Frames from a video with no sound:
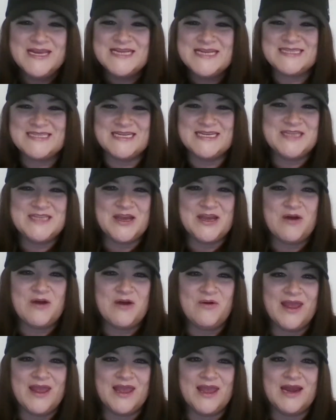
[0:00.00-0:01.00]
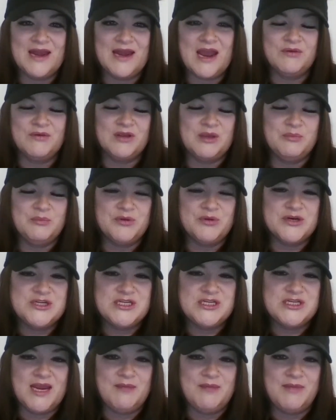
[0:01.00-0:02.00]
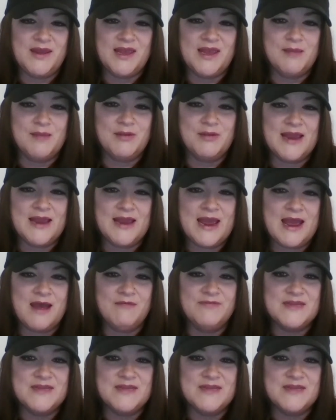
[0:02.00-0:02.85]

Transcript: It's easygoing, and I really appreciate being able to have